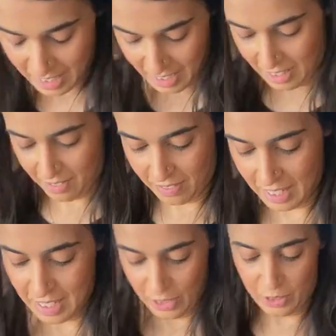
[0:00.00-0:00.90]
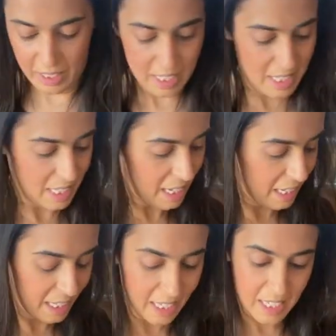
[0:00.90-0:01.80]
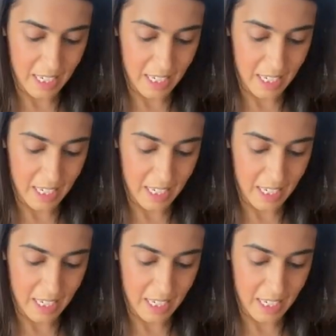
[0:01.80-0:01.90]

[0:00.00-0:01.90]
and flatten on this side.